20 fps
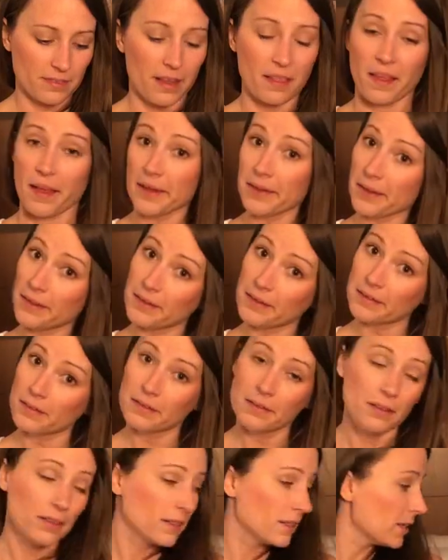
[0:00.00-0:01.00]
I like it.
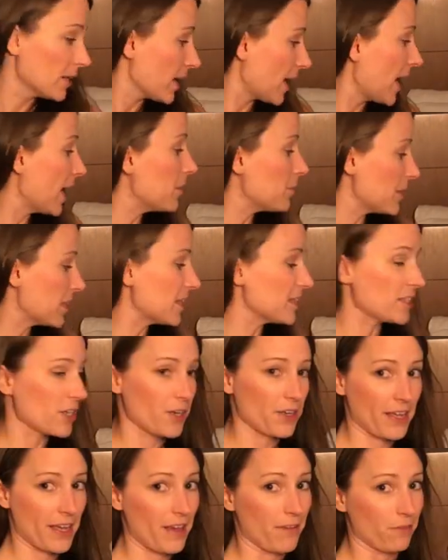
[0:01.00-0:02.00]
And because I
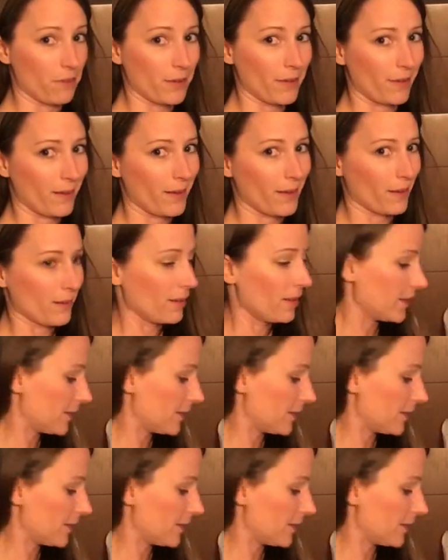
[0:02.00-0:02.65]
already have one, kind of